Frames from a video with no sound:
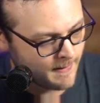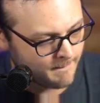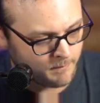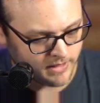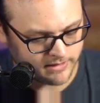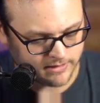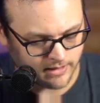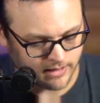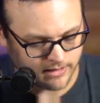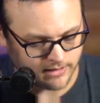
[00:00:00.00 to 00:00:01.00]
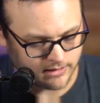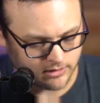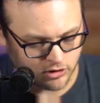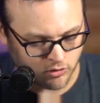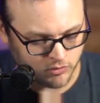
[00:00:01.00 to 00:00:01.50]
but
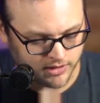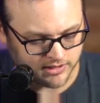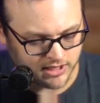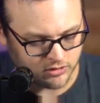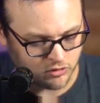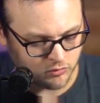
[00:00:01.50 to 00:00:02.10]
don't really see too